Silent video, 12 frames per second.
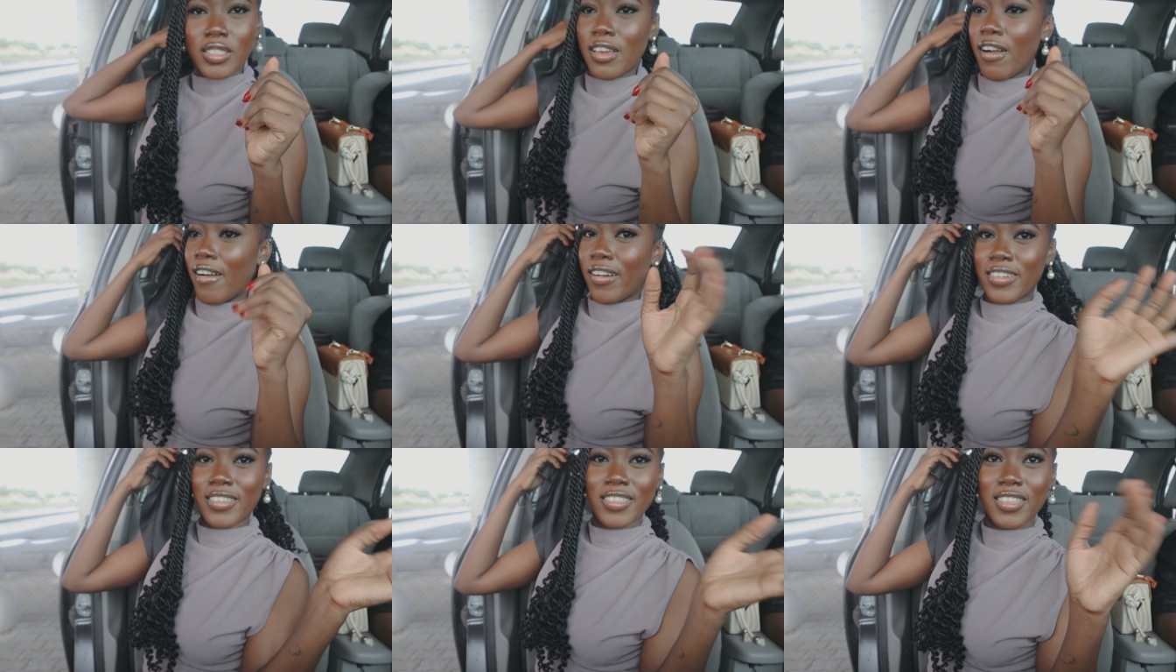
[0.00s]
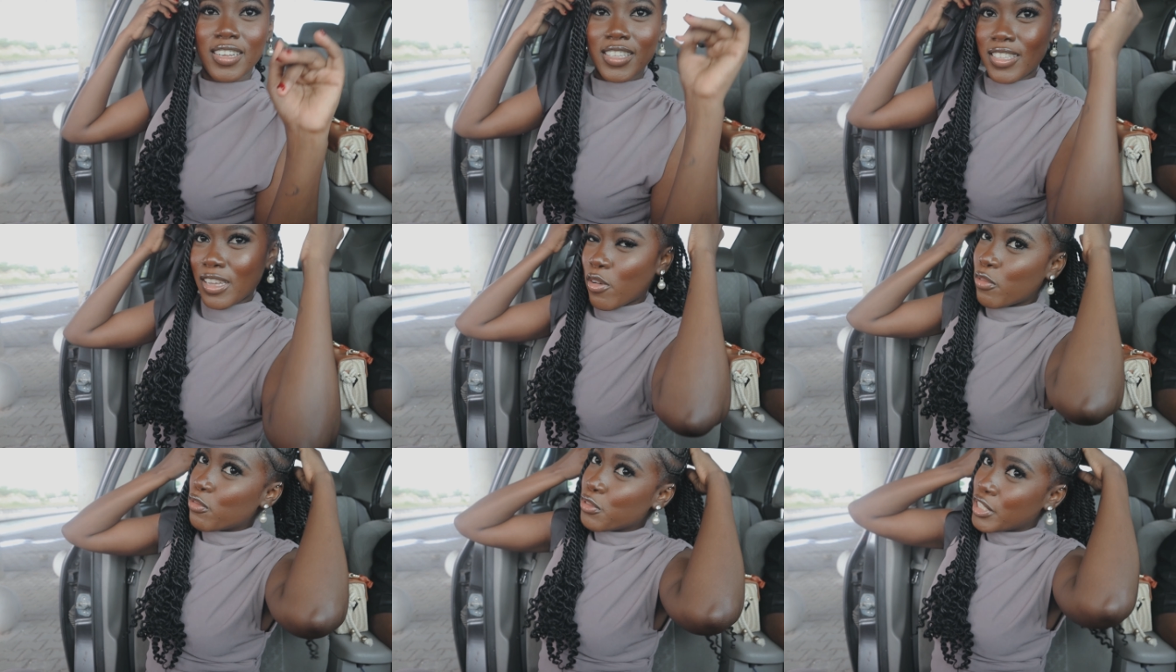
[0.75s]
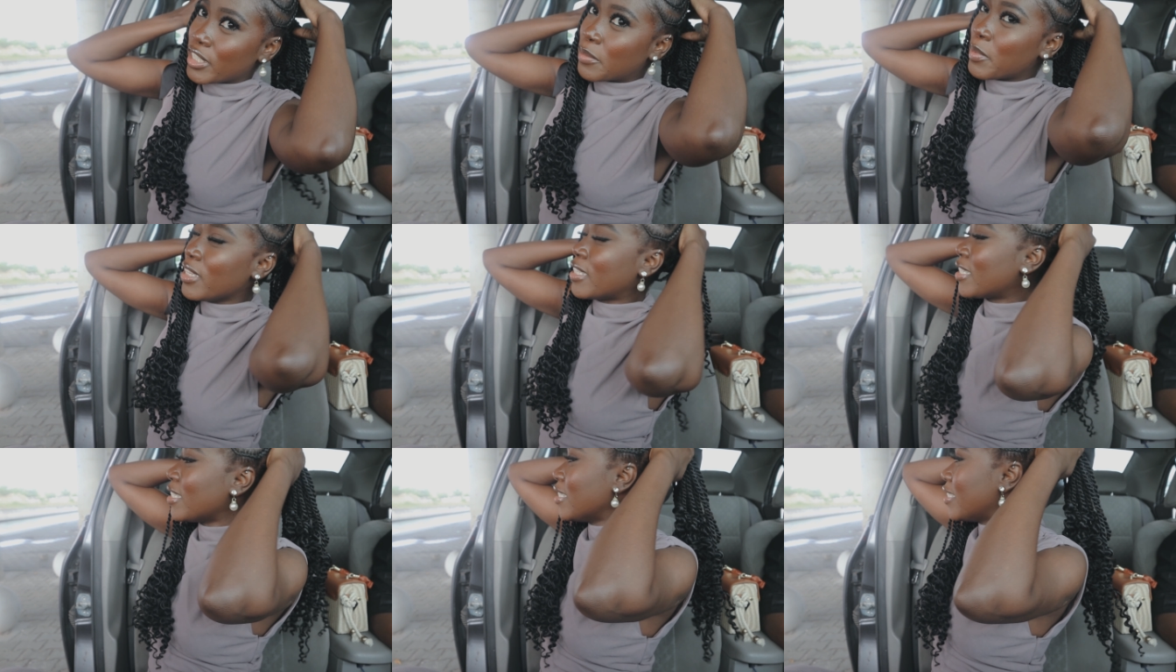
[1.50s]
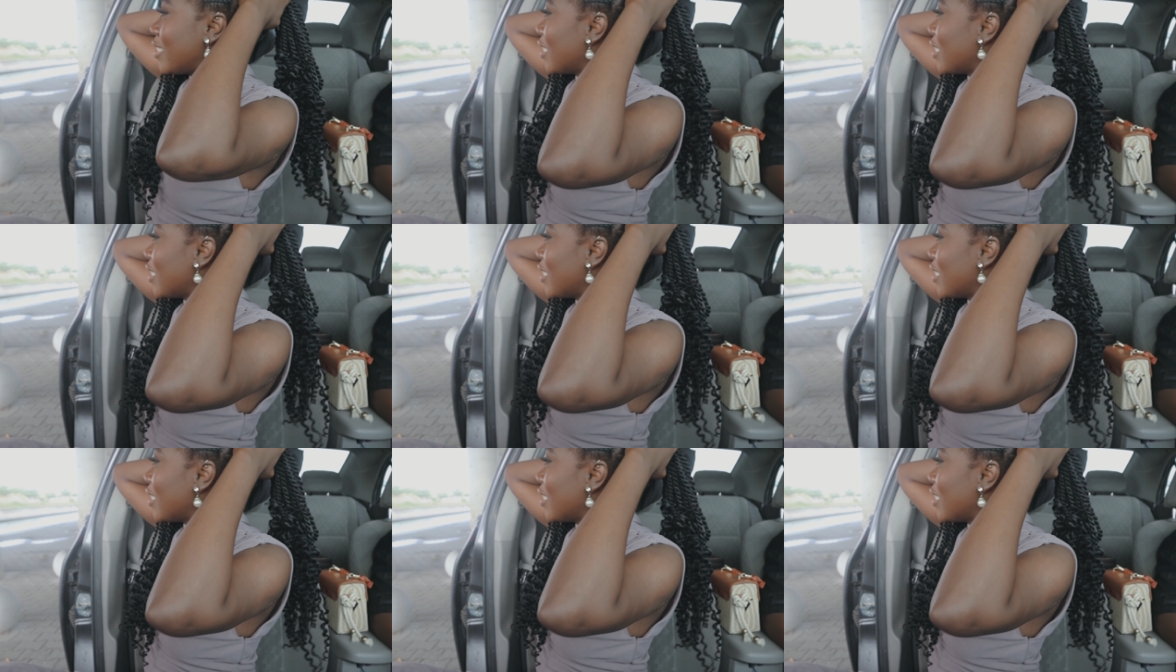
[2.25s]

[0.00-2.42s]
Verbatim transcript: Yeah. That is how free this place is.